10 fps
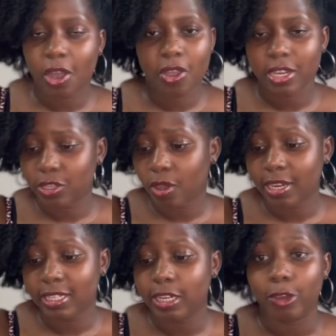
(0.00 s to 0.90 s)
it's
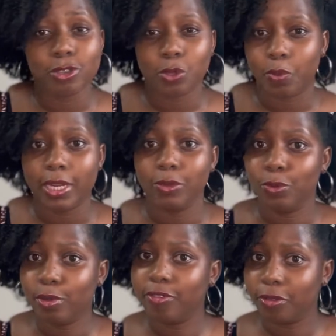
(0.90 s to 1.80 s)
honestly also really
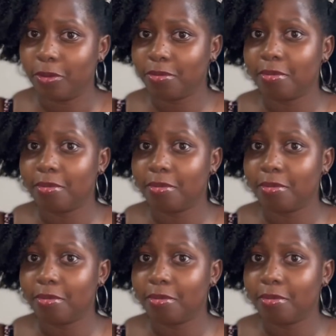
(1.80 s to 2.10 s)
good for